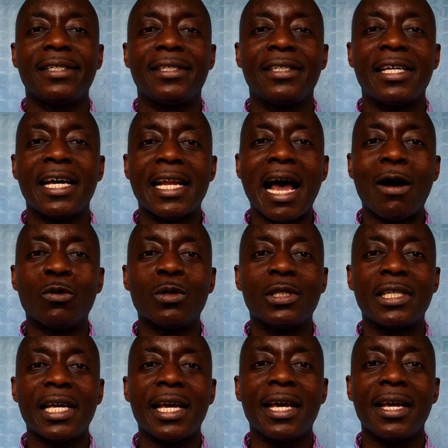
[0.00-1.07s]
then I will
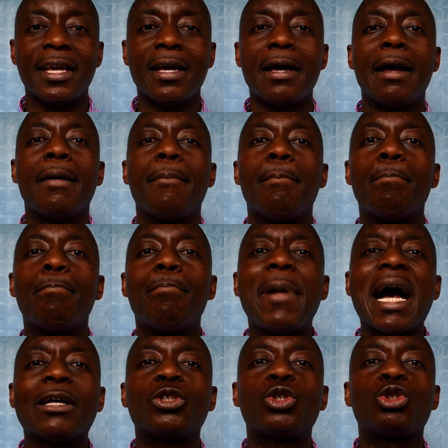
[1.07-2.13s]
say
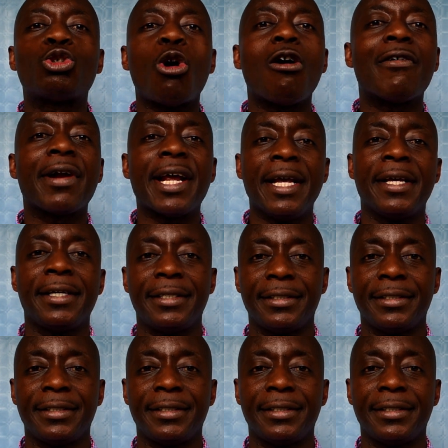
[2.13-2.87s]
masore.